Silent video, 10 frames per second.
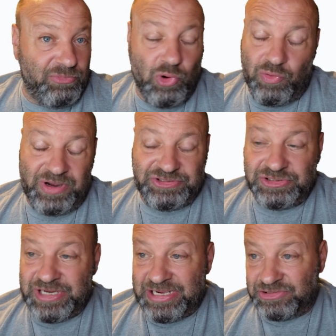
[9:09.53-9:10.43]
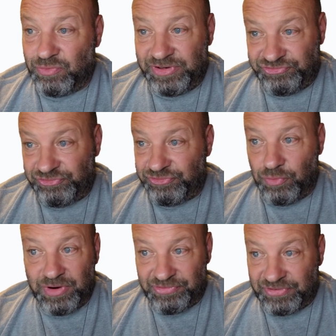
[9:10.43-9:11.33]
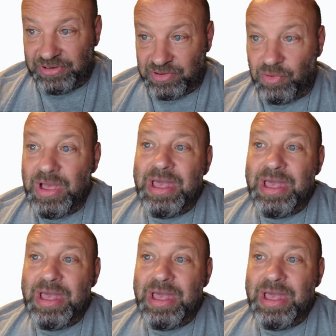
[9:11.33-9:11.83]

no questions asked, no issues, no nothing. So